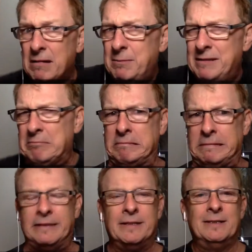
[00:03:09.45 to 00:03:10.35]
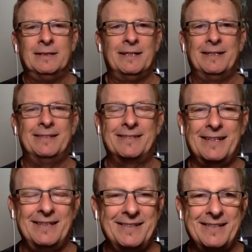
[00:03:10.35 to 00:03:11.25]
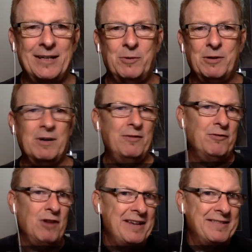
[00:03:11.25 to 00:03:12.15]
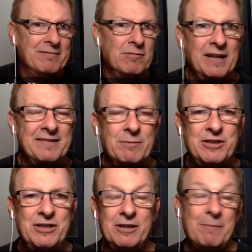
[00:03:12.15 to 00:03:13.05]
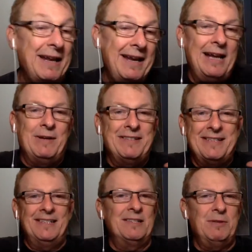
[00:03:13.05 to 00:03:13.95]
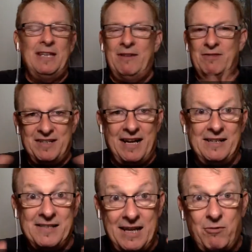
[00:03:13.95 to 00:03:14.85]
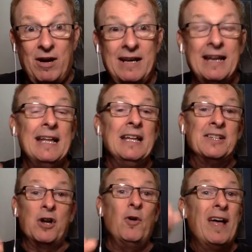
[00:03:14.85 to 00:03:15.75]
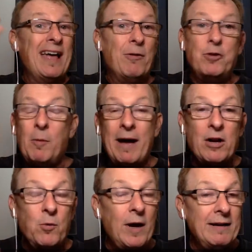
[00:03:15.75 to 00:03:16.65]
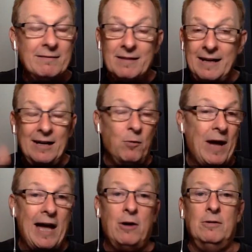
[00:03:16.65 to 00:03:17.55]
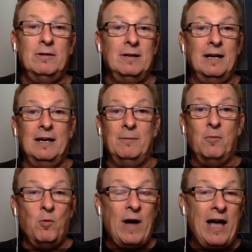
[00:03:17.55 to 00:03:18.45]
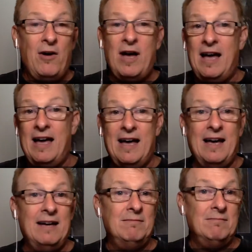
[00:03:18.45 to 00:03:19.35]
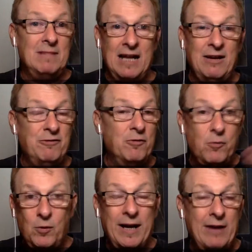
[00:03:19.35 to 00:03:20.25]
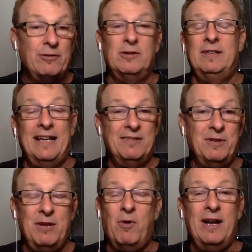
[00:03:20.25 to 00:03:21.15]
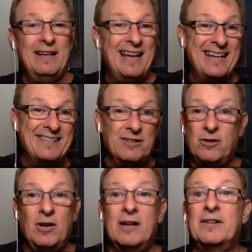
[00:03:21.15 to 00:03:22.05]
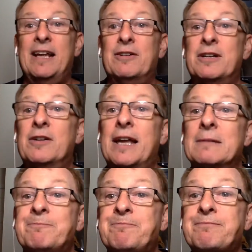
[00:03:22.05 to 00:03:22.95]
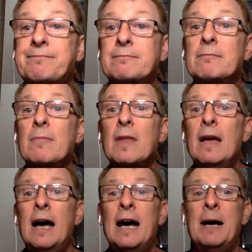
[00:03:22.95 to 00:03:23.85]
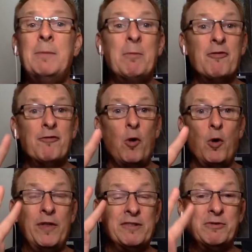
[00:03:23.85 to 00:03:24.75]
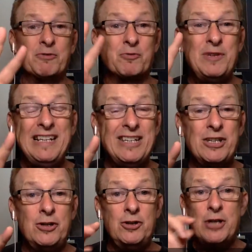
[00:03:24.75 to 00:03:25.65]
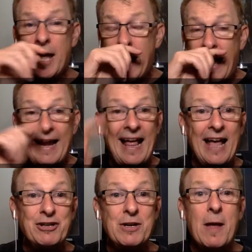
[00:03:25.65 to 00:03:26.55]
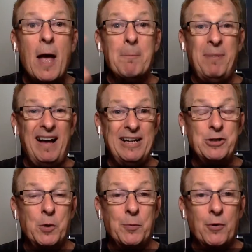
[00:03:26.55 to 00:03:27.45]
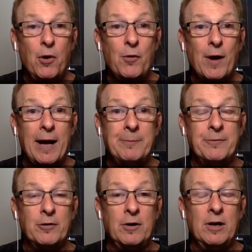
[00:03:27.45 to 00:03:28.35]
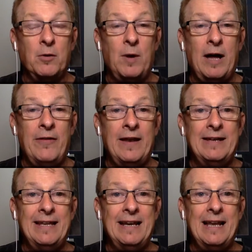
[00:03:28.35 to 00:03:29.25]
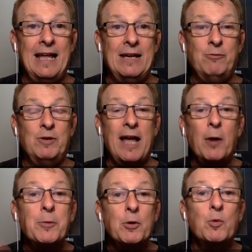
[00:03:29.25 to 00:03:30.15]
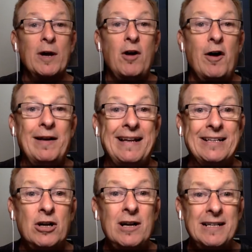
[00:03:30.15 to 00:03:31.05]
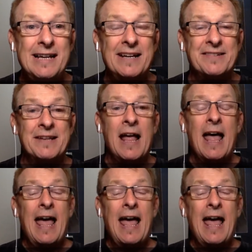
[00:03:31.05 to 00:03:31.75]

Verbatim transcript: I mean, that's that's kind of weird. What if you lost lost someone dear to you? But anyways, this is what they've decided so they want. So no matter what, hit a wow, um, wow, haha, love, whatever. That's what they want. Likes are no longer counted. Okay. Um, number four, this was really huge, and I actually bought into a program for a little while that that uh, would help you run online contests.